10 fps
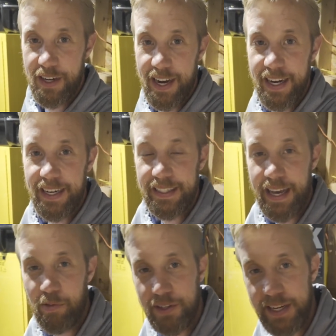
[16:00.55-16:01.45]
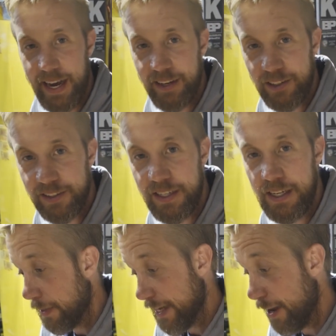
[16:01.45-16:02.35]
I got to get that one tackled.
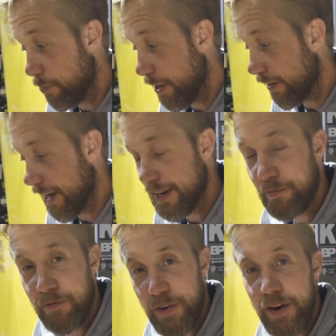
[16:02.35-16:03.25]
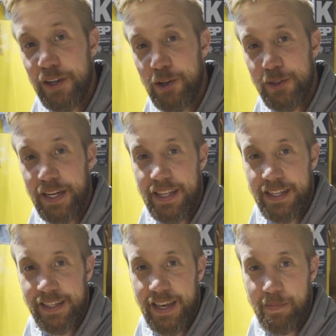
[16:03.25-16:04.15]
But yeah, we are getting very close to getting
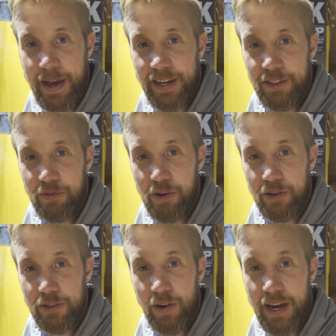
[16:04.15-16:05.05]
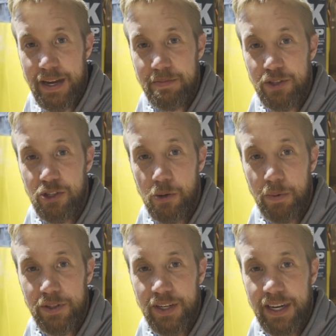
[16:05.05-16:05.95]
this thing back on the road. So I am
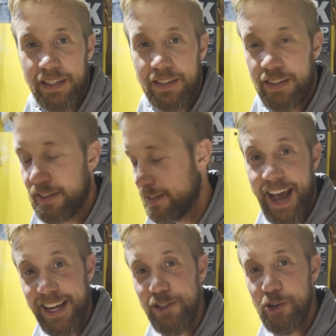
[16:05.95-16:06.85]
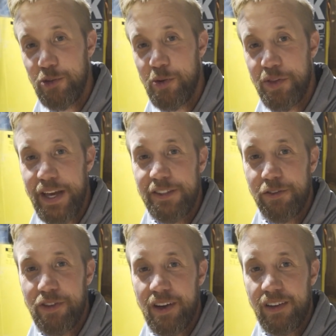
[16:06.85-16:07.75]
super psyched. As usual, thanks for
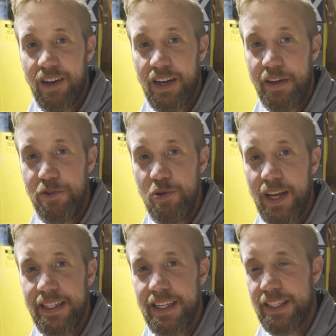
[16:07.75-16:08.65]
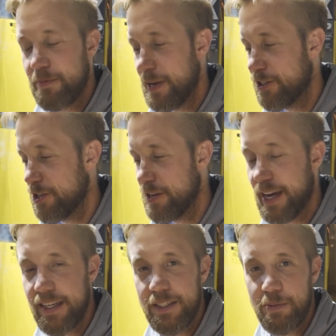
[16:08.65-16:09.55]
following along. If you like this, make sure you
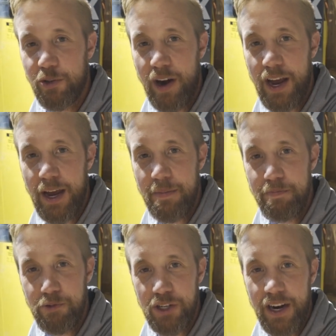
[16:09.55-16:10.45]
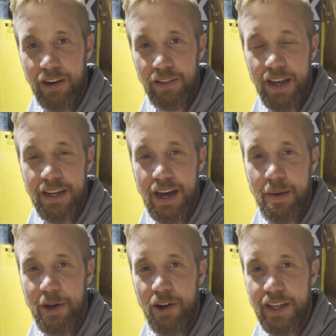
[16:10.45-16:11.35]
guys subscribe, share, like,
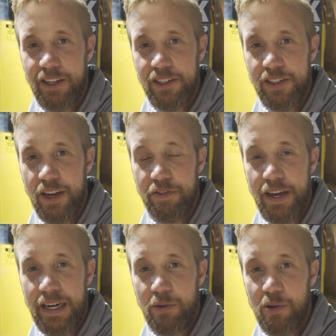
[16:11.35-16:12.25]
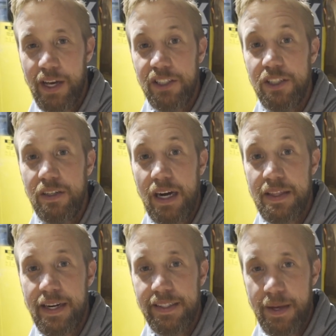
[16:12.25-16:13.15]
comment, all that good stuff. And I will catch you on
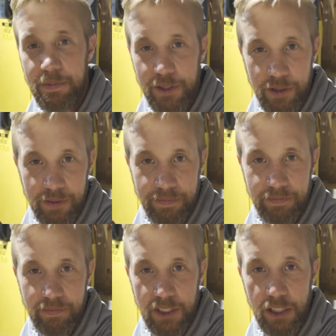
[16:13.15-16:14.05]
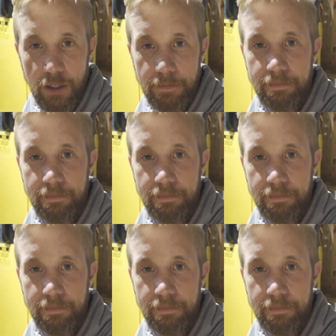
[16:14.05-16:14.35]
the next episode. See ya.